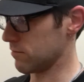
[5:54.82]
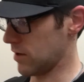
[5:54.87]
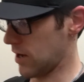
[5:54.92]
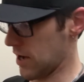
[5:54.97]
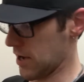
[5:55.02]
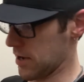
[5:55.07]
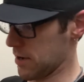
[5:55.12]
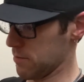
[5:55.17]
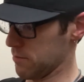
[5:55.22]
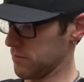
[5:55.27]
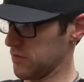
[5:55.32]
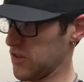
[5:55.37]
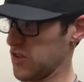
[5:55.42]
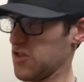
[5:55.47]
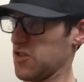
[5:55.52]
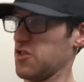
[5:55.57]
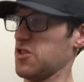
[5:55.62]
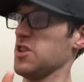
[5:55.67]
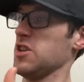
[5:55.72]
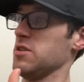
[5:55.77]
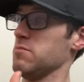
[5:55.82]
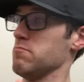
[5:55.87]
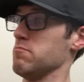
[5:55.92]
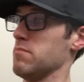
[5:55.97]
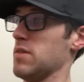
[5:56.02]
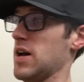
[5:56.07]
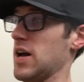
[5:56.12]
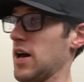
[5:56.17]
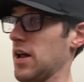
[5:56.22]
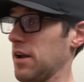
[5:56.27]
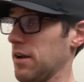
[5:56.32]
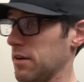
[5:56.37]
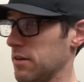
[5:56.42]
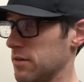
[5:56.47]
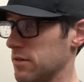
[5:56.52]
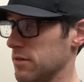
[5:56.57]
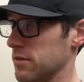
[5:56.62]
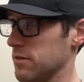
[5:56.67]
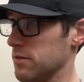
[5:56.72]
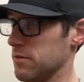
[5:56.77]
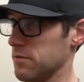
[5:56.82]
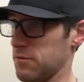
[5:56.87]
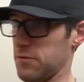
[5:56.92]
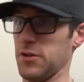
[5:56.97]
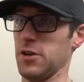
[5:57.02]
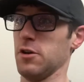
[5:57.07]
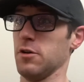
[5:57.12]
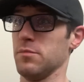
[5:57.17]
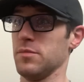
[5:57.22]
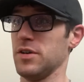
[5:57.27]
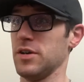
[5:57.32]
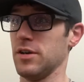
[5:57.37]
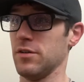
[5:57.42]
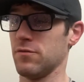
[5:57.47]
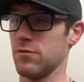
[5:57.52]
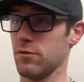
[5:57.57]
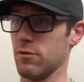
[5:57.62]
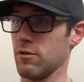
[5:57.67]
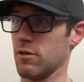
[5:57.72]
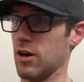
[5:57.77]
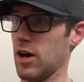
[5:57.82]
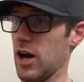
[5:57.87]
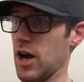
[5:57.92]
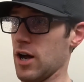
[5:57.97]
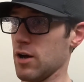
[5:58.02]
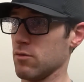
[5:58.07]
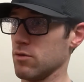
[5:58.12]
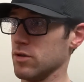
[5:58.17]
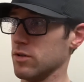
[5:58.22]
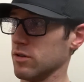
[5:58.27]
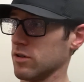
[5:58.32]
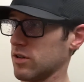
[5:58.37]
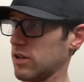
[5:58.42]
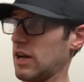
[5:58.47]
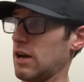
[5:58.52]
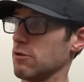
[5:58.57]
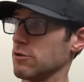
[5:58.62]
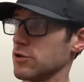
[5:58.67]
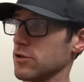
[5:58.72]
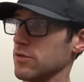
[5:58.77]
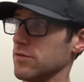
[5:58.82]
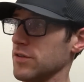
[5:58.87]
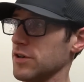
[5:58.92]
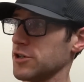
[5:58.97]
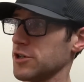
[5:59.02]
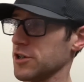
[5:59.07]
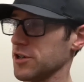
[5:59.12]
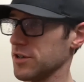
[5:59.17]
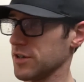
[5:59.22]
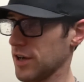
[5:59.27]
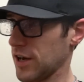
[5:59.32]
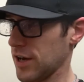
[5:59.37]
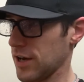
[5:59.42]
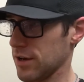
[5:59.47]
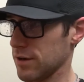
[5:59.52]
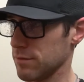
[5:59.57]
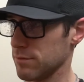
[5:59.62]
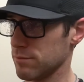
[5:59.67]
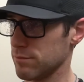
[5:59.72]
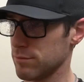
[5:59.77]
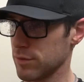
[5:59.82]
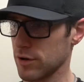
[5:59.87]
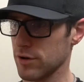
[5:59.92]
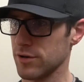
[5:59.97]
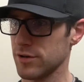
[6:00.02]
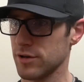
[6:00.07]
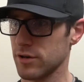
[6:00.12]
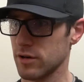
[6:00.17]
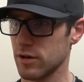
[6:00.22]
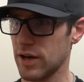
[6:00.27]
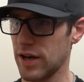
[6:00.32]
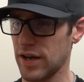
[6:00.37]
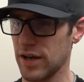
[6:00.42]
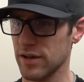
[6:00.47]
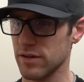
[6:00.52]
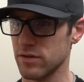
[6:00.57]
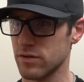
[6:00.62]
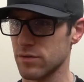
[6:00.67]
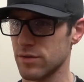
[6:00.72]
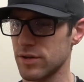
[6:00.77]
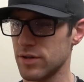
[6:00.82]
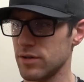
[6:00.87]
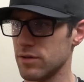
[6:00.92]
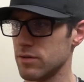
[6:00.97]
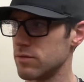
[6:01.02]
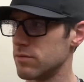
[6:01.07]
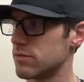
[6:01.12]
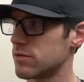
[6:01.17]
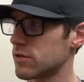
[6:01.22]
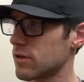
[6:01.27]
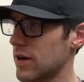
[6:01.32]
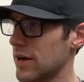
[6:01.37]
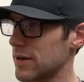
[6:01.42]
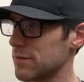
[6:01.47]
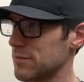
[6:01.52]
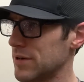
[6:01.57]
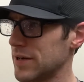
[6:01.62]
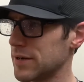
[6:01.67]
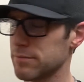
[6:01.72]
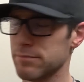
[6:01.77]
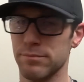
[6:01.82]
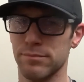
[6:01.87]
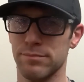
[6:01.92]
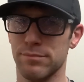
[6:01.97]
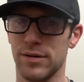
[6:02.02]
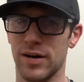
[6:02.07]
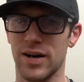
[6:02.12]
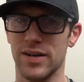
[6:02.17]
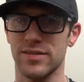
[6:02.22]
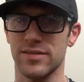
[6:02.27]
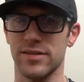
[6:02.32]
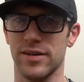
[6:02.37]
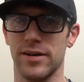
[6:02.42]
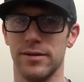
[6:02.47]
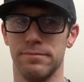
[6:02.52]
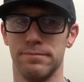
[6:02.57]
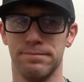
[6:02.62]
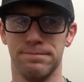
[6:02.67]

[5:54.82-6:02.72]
I am Steam Man. Fear me, for I will cloud your vision and burn your hands when you try to make pasta.